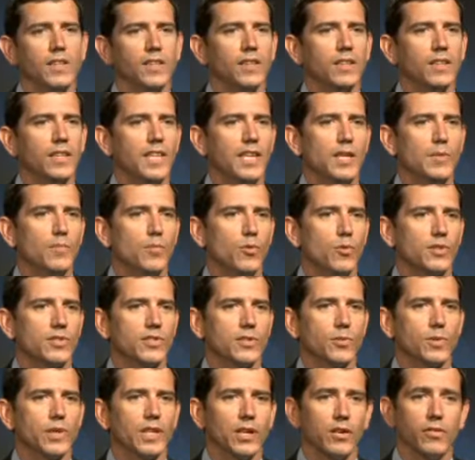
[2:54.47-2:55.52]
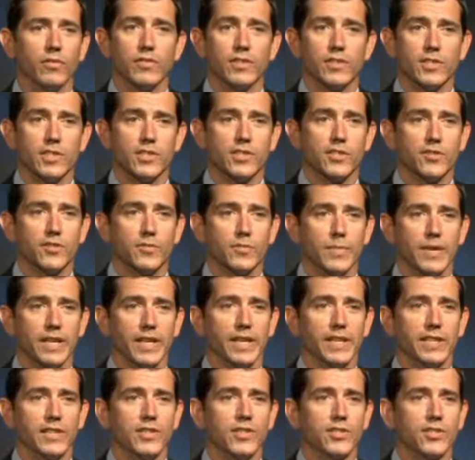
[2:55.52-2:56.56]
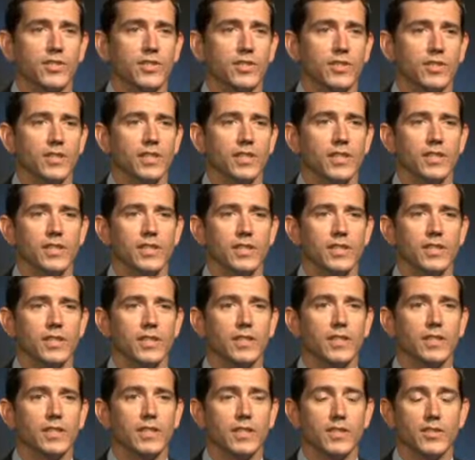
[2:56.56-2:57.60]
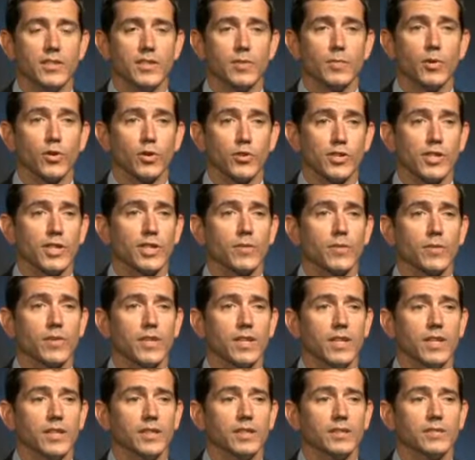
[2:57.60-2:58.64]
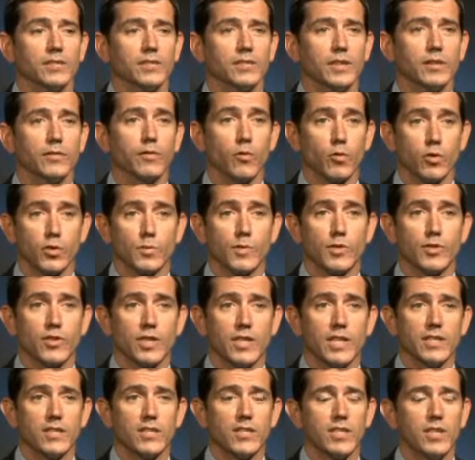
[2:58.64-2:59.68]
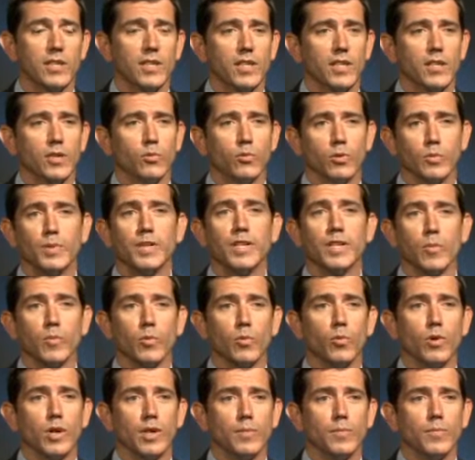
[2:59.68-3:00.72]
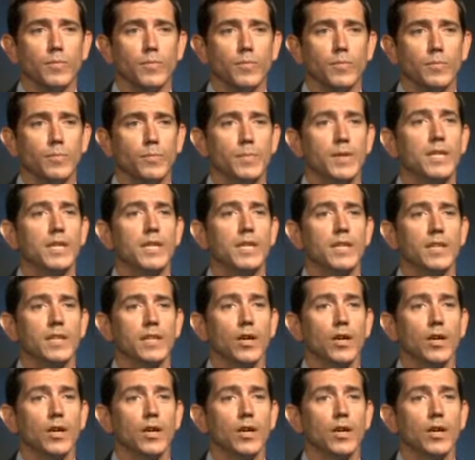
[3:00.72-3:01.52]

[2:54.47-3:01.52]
The key points that would help physicians manage these emerging enforcement trends would be, number one, be